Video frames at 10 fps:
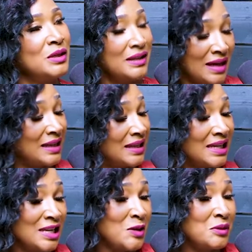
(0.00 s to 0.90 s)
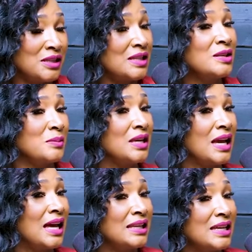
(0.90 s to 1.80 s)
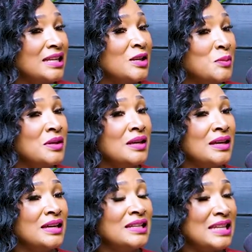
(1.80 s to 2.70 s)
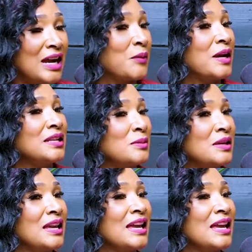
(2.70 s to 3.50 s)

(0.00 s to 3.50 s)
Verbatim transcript: You did I let that. him lead me. You I let that. him direct me.